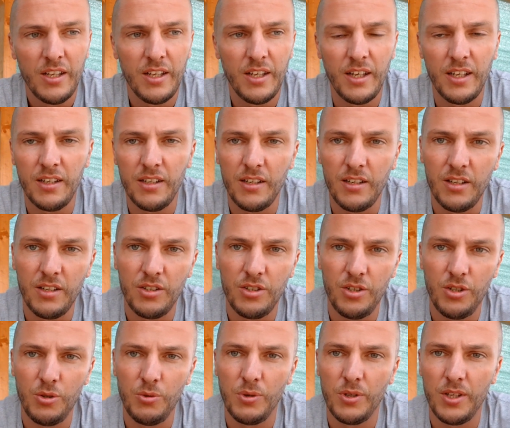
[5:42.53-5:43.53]
and
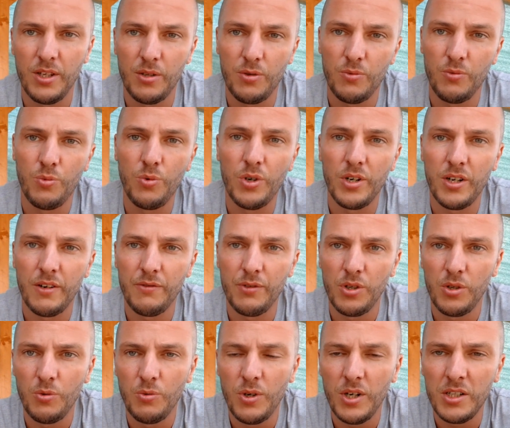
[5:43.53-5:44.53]
do with it whatever
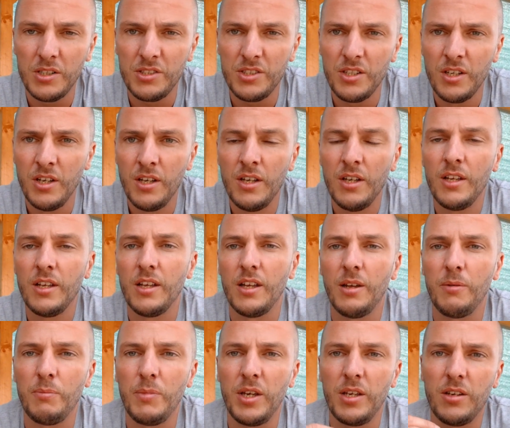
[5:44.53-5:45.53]
you want,
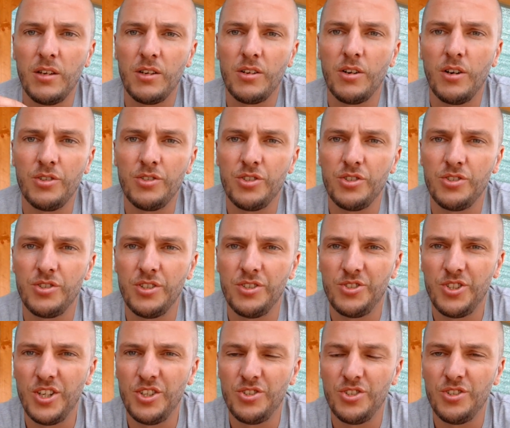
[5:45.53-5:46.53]
and make a conscious
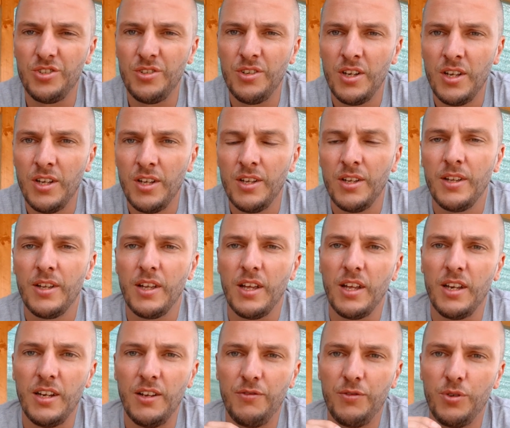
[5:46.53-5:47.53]
decision.
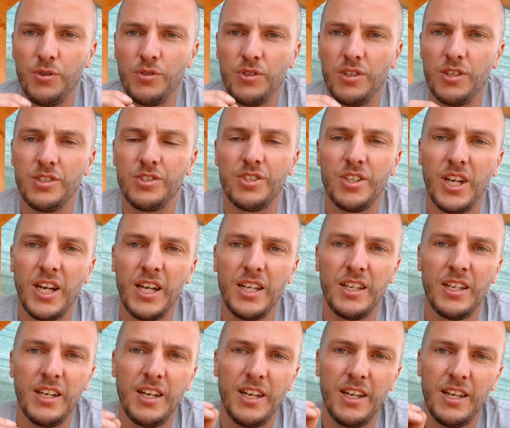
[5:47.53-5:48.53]
And if you
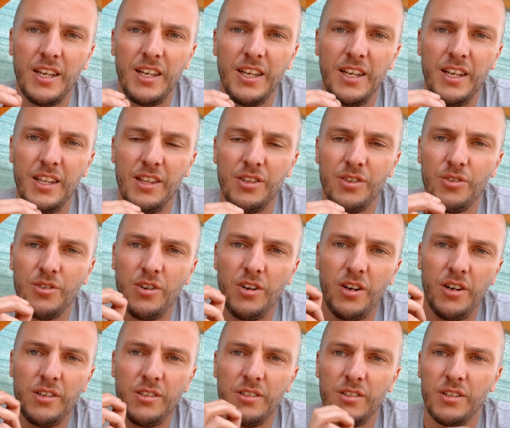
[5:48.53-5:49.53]
decide either
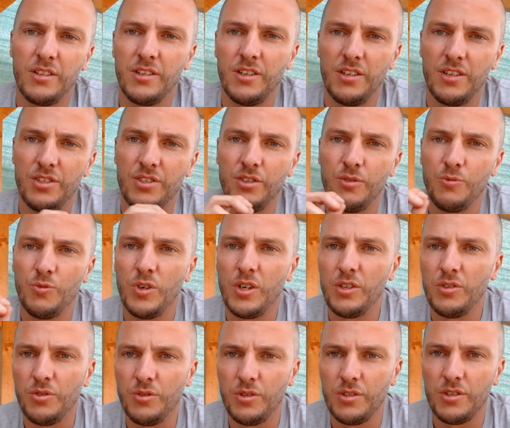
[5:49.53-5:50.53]
on condition
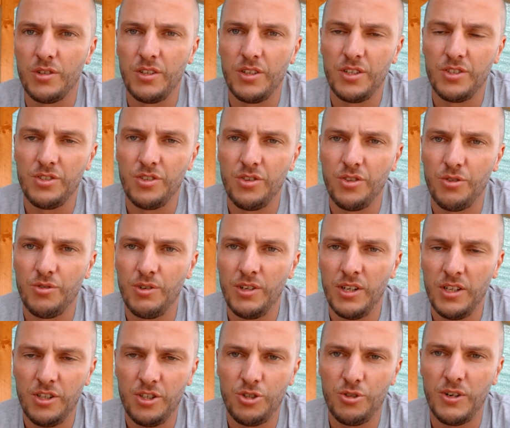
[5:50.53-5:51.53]
1 or condition
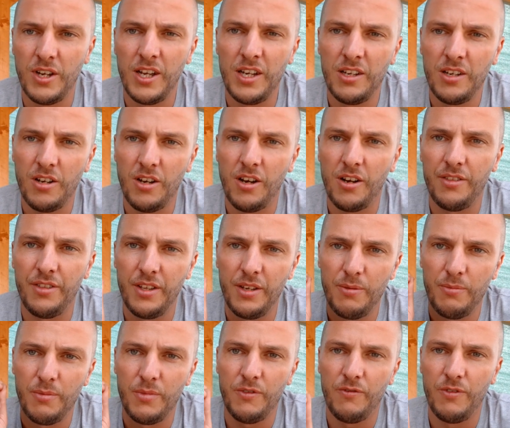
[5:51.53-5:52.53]
3, train on
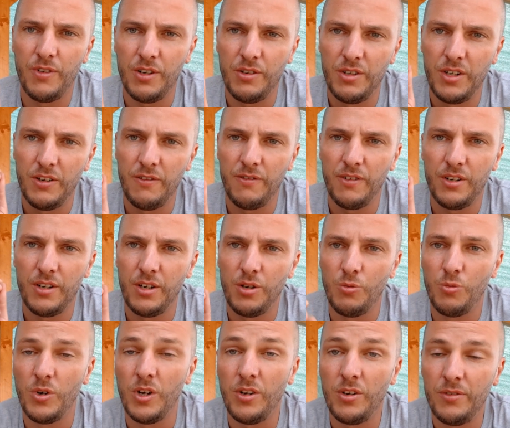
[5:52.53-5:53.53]
them very, very
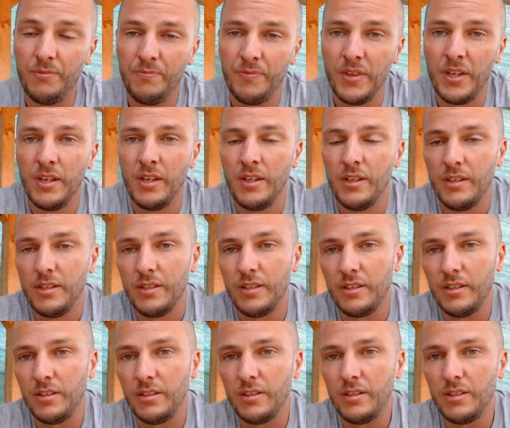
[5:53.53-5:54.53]
well.
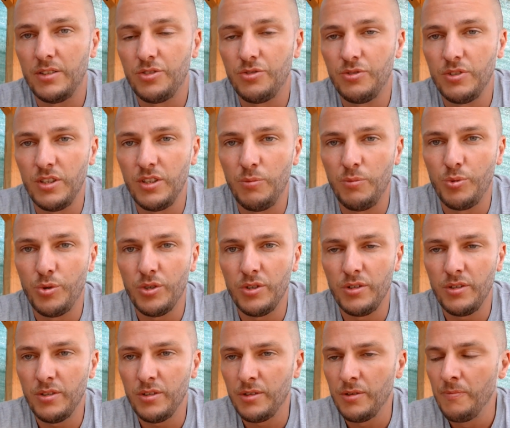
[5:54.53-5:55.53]
It's really
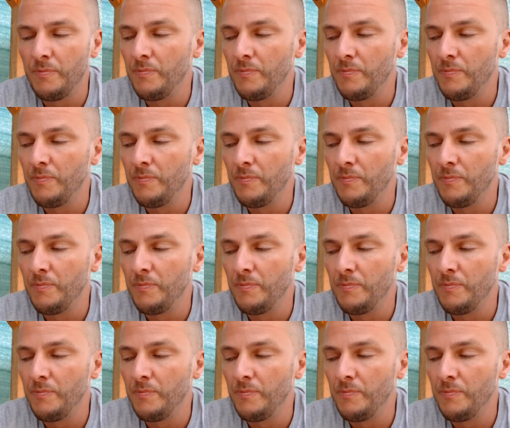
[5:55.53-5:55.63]
important.